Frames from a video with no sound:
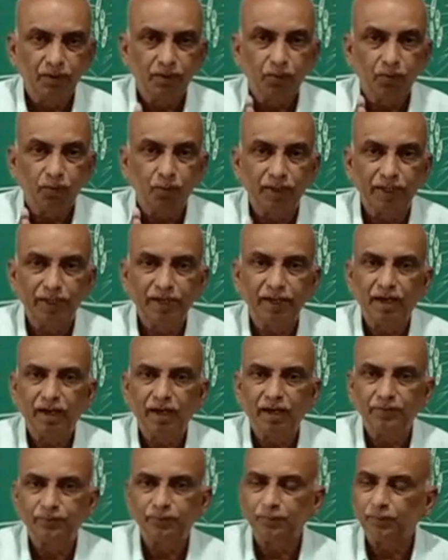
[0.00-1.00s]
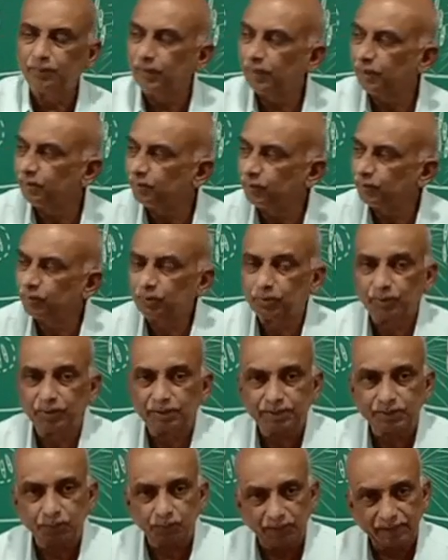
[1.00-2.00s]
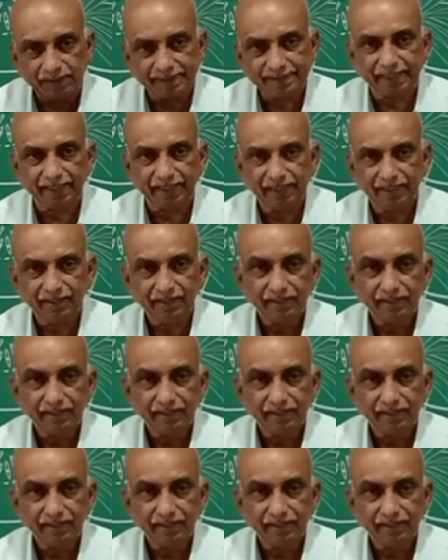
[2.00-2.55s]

one half will move towards one side,